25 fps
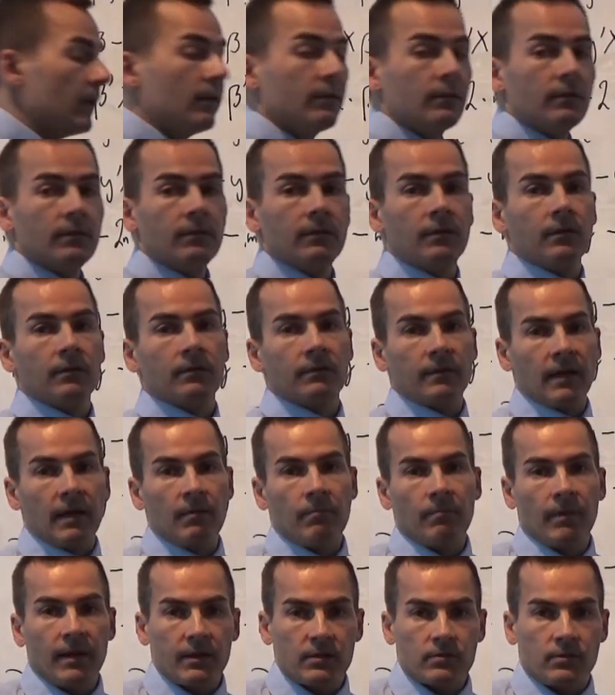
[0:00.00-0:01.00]
is the
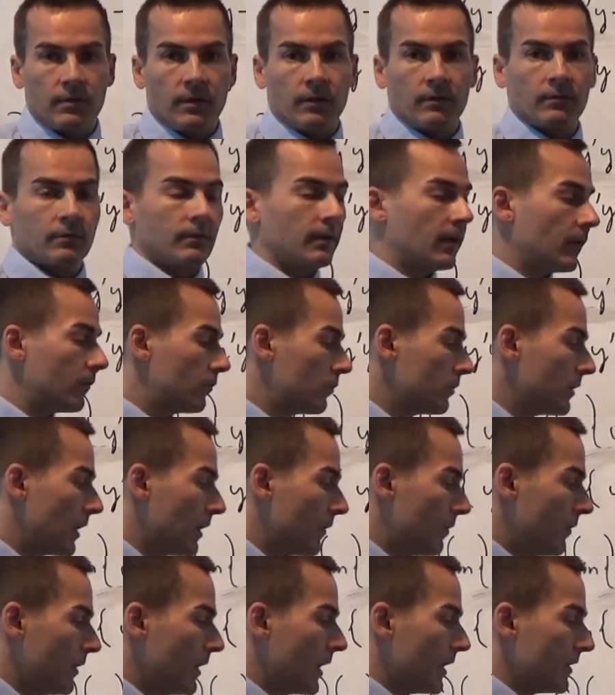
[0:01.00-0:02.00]
same matrix. Yeah? So
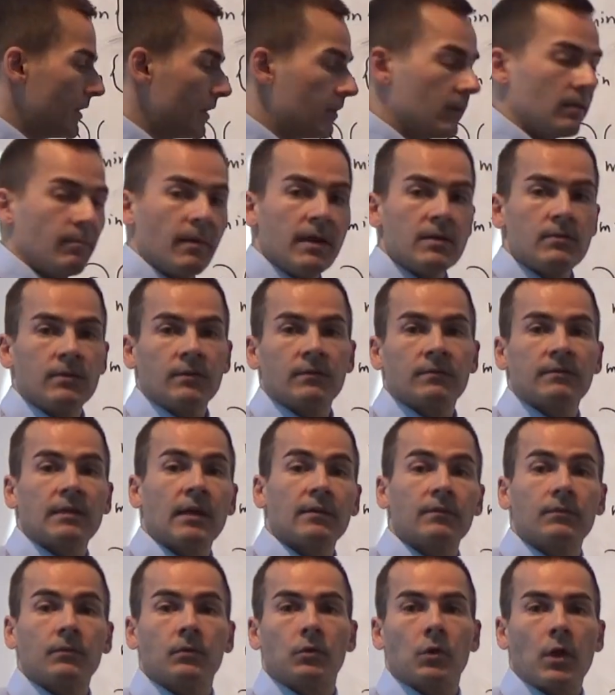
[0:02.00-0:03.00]
the identity matrix
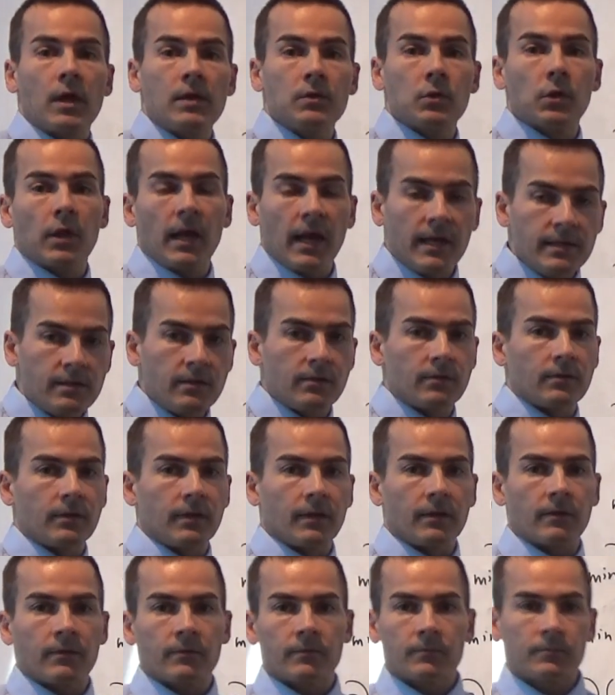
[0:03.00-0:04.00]
doesn't change
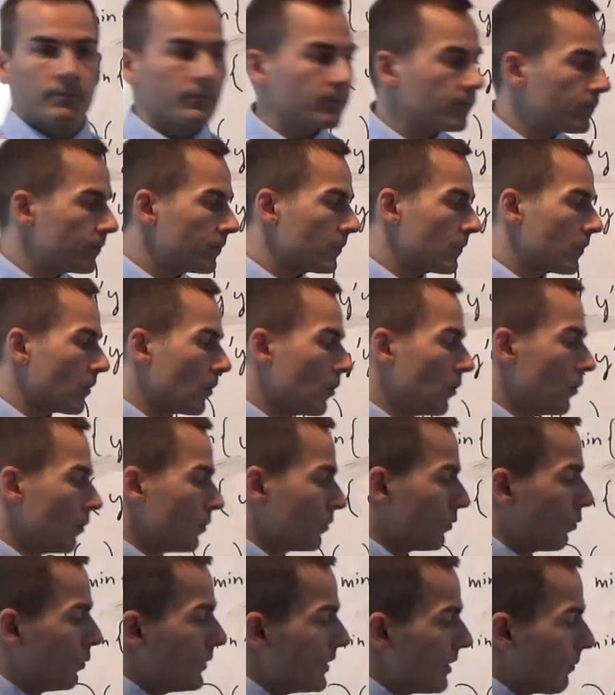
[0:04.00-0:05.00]
anything.
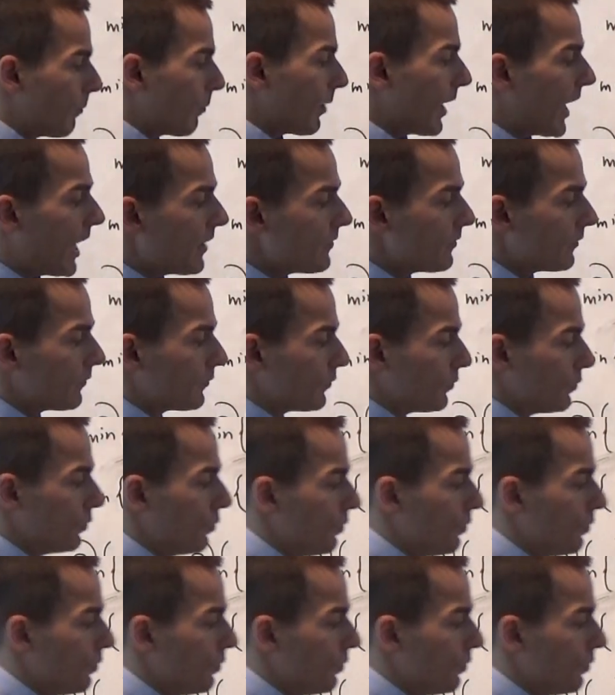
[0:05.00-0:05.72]
So we apply this